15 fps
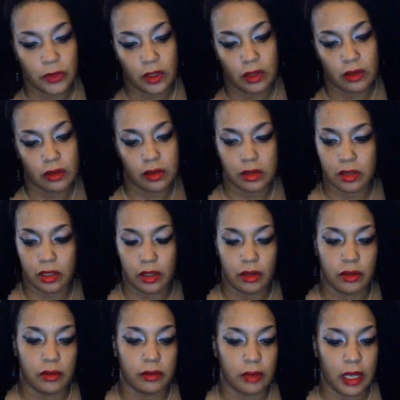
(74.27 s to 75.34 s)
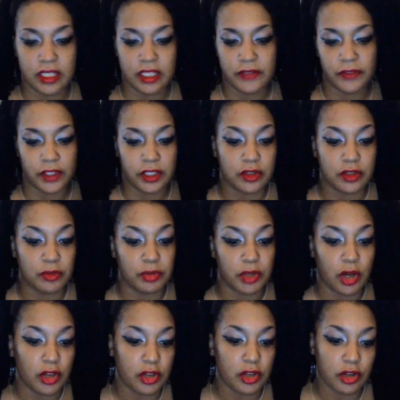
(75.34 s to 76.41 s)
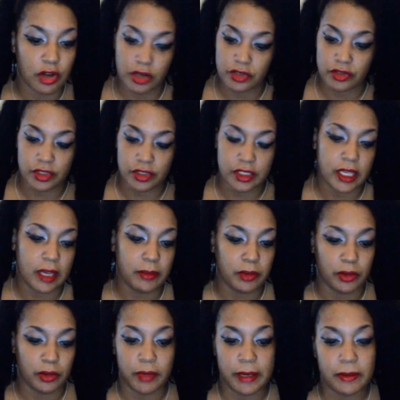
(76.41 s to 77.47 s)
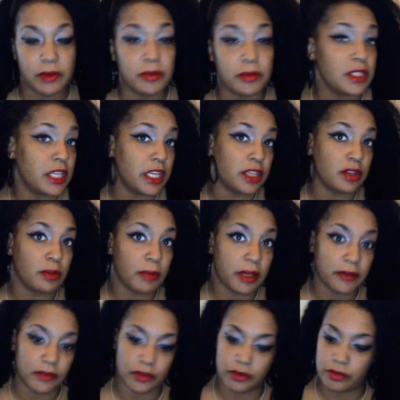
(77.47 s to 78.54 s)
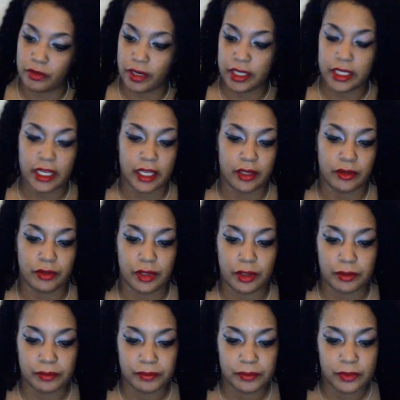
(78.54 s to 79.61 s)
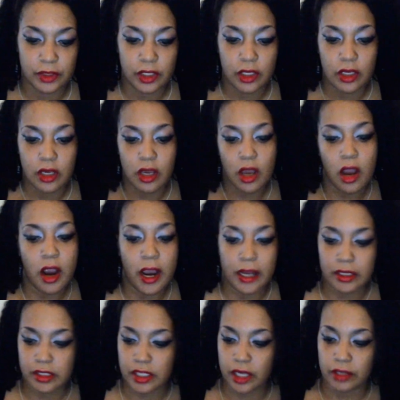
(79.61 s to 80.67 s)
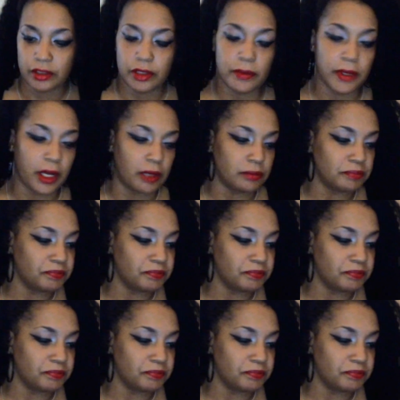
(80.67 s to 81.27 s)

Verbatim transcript: So I just feel you can put all your cards on the table. Maybe even taking your mate for granted. I don't know. Alright, so here we go.